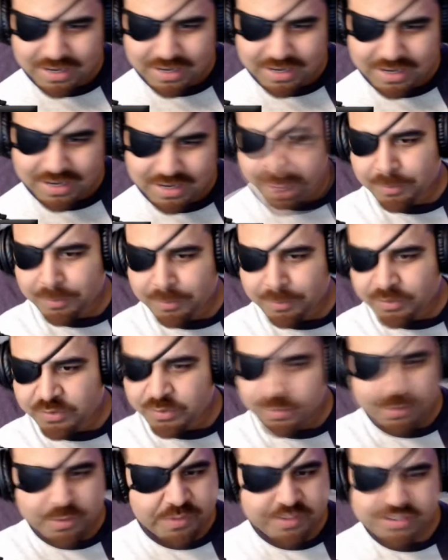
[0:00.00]
I hear people
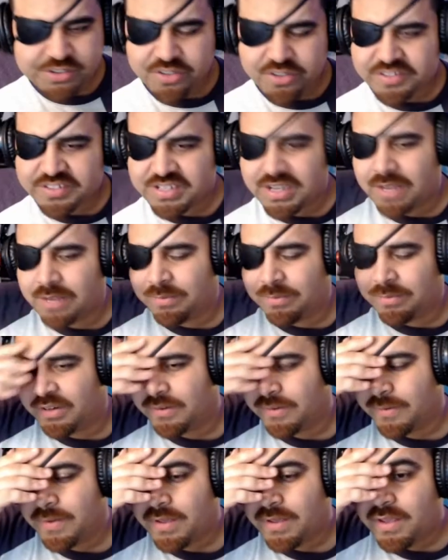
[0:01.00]
review movies all the time
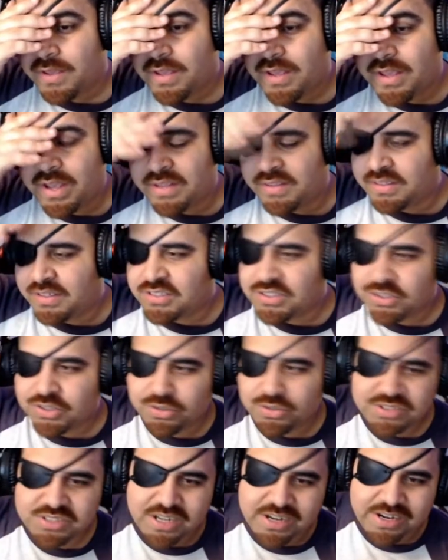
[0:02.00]
here, and the
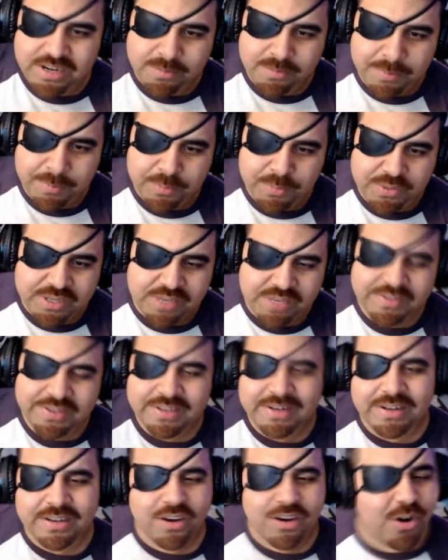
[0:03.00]
excuse I hear people
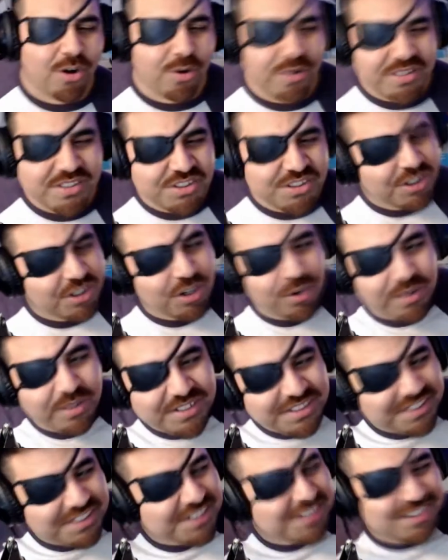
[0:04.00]
giving are like, "Oh,
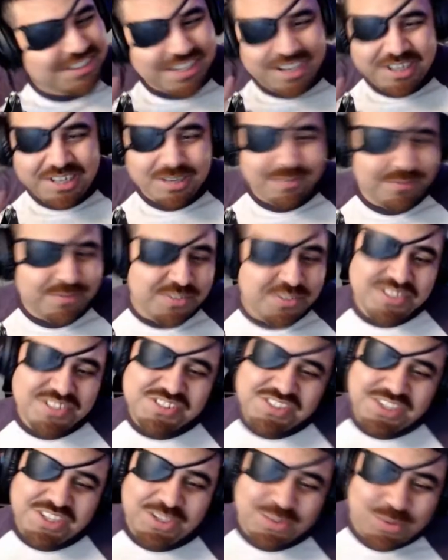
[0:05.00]
it's just setting up for the
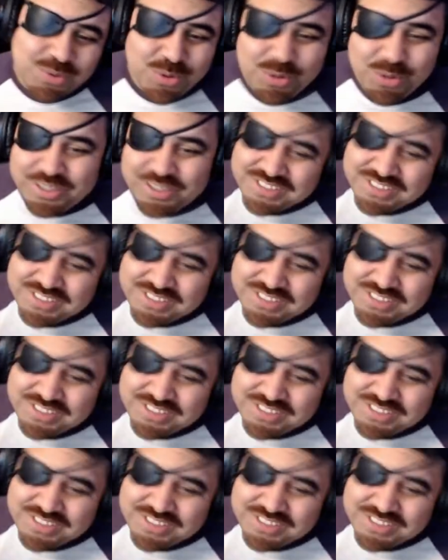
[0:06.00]
sequel.